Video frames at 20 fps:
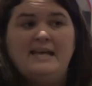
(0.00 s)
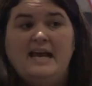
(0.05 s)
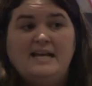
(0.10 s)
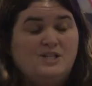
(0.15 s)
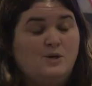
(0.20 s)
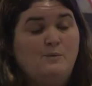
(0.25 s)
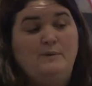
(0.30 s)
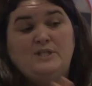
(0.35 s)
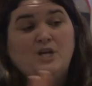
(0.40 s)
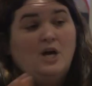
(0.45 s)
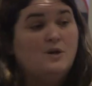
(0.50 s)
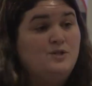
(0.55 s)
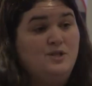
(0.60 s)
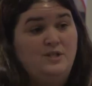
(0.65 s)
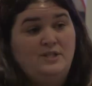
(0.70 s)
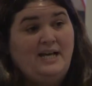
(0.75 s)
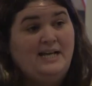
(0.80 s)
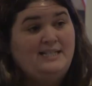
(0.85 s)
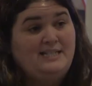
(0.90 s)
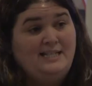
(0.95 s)
Yeah, so we don't do
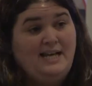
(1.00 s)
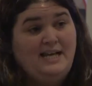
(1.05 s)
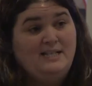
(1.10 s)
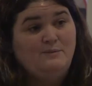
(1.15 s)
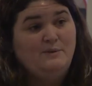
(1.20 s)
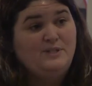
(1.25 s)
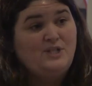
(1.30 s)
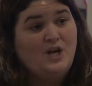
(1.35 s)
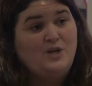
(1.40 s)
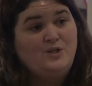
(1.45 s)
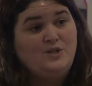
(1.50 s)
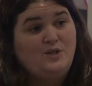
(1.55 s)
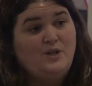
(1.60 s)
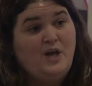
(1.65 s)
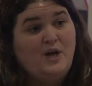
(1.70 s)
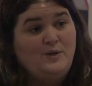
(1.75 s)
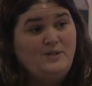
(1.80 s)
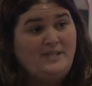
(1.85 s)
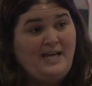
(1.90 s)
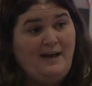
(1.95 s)
Saturdays and we don't do
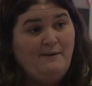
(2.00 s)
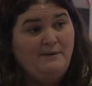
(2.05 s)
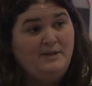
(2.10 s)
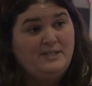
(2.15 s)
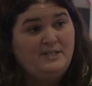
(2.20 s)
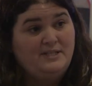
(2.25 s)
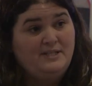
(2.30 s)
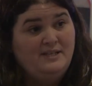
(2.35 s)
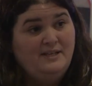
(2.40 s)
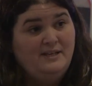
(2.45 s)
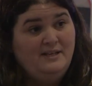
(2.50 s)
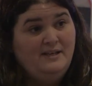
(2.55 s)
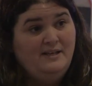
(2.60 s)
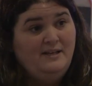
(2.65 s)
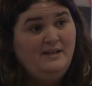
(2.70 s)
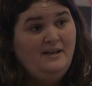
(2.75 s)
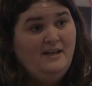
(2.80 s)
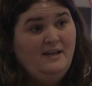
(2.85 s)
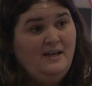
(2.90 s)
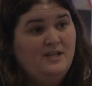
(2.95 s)
those hours.
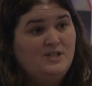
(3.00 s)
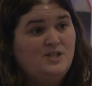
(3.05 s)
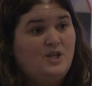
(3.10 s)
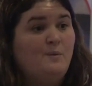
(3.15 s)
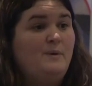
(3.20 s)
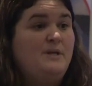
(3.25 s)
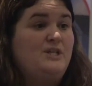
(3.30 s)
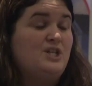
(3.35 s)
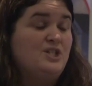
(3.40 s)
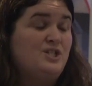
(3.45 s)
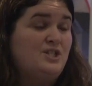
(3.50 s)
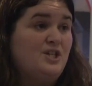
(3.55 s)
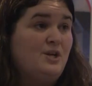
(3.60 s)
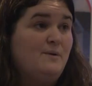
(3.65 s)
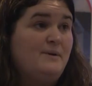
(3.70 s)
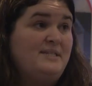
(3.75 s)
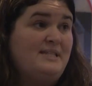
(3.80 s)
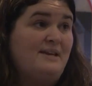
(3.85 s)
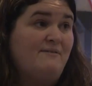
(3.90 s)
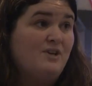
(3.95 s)
So we just
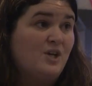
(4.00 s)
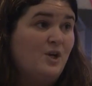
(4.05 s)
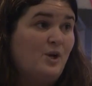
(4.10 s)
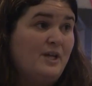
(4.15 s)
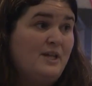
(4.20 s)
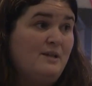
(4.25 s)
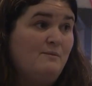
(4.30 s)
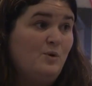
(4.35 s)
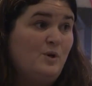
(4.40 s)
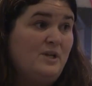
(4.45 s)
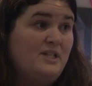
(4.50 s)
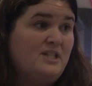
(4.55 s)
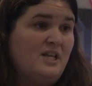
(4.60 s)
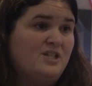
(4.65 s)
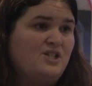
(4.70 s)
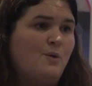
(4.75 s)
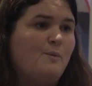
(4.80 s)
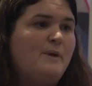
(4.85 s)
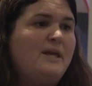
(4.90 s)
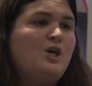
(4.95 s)
do a 7 o'clock in the morning.
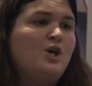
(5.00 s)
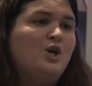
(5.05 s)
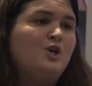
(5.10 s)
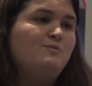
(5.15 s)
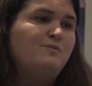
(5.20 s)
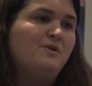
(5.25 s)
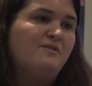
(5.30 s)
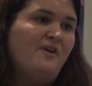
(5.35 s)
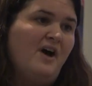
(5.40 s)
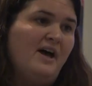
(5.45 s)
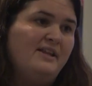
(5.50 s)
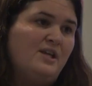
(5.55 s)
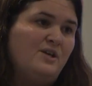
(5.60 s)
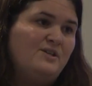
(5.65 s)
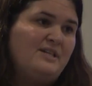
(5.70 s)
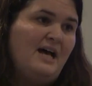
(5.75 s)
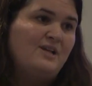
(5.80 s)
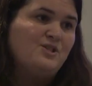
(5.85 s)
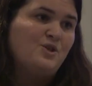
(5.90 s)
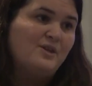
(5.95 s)
So we could provide
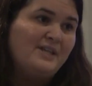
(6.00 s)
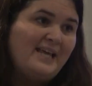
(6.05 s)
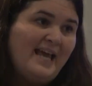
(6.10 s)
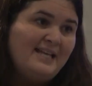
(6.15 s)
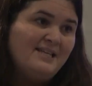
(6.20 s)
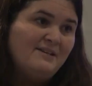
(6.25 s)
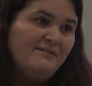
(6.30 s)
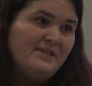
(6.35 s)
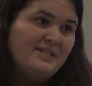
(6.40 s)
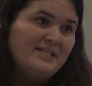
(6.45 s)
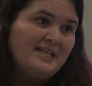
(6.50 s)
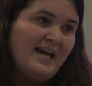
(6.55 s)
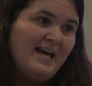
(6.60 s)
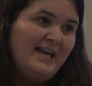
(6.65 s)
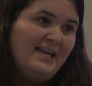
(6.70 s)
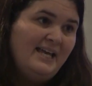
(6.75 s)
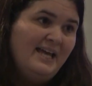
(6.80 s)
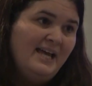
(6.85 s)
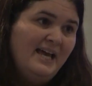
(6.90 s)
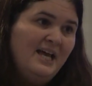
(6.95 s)
those hours on the end of the
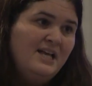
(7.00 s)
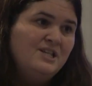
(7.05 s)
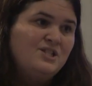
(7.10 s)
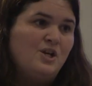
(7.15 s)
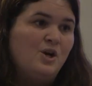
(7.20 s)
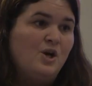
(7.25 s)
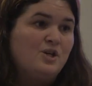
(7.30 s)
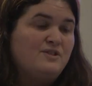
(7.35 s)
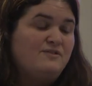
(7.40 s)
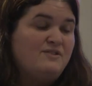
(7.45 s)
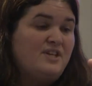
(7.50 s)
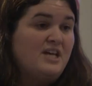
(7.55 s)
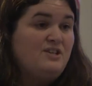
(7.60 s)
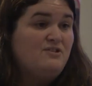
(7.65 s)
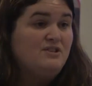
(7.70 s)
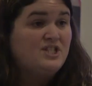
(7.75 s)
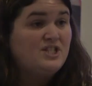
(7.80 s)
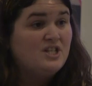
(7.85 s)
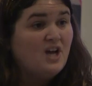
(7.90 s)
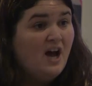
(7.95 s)
day. So lots of
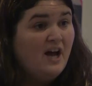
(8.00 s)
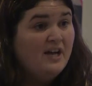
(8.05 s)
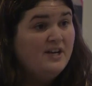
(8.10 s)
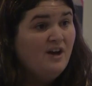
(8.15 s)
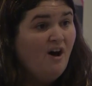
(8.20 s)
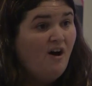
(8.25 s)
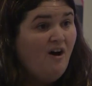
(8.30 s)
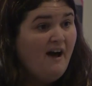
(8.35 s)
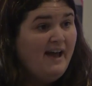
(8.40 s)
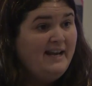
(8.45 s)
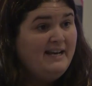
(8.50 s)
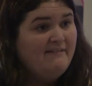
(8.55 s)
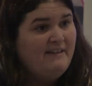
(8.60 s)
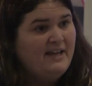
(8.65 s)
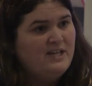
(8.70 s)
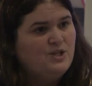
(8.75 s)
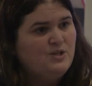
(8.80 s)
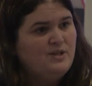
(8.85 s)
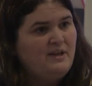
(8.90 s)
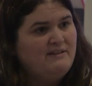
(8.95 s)
surgeries start at 9 and
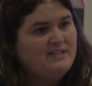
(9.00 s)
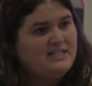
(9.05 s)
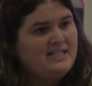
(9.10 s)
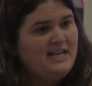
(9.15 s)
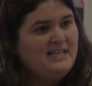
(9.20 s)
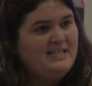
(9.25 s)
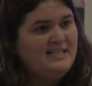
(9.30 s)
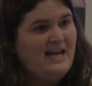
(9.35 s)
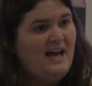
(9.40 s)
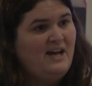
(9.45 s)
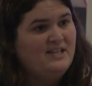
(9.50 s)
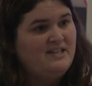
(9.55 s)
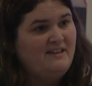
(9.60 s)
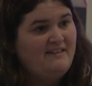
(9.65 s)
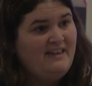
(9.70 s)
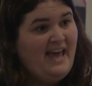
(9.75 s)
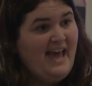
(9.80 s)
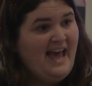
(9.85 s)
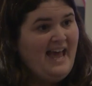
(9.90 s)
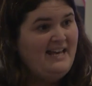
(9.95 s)
they do their extended hours at
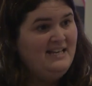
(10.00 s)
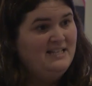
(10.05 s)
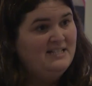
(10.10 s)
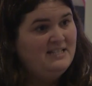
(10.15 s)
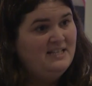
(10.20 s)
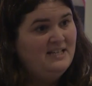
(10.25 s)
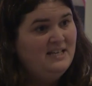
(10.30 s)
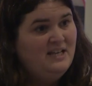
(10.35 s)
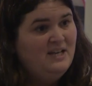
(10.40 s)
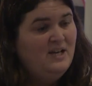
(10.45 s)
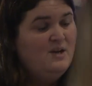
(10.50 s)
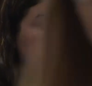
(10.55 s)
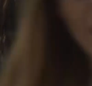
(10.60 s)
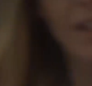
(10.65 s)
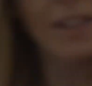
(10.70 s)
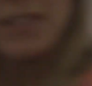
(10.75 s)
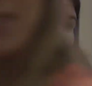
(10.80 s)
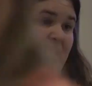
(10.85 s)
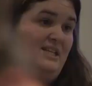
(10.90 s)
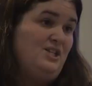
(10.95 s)
the end,
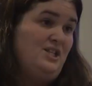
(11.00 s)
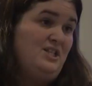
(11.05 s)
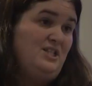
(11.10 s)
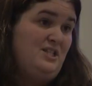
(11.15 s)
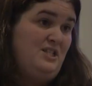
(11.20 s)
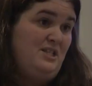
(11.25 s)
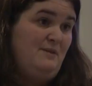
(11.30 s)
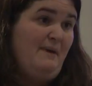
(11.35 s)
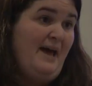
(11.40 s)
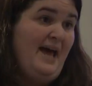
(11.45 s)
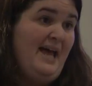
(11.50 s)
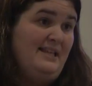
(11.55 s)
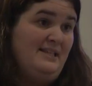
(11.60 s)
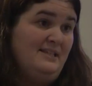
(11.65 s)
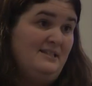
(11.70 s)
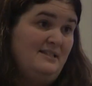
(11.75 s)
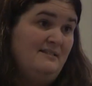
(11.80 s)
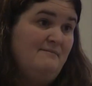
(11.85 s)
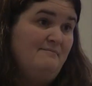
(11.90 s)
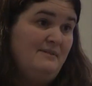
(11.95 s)
but it just
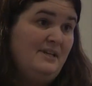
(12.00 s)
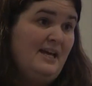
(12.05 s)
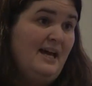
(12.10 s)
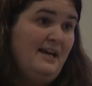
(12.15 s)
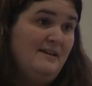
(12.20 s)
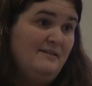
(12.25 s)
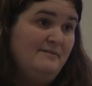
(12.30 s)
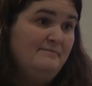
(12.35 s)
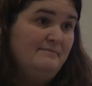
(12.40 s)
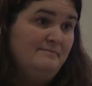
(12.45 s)
depends, yeah.